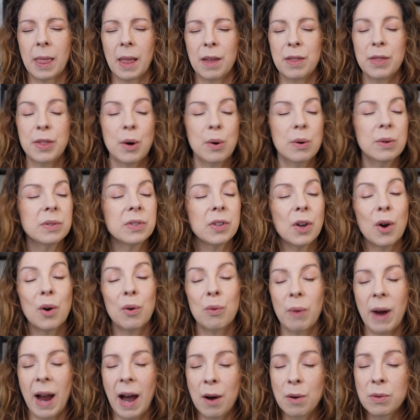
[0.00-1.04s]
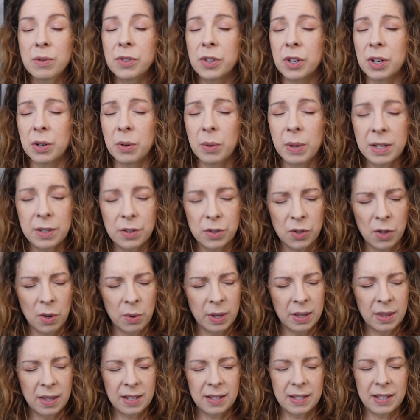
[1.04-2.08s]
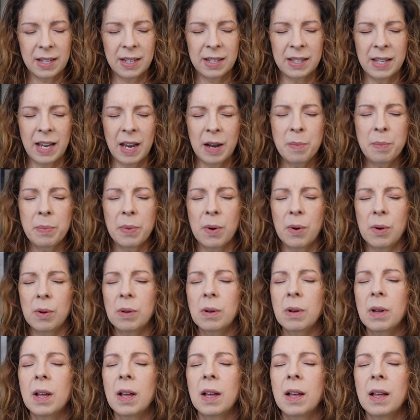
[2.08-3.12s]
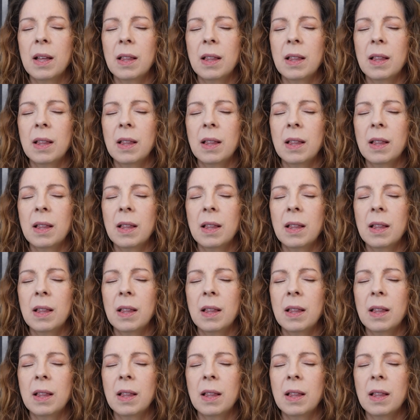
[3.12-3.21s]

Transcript: those around you, and so in this example,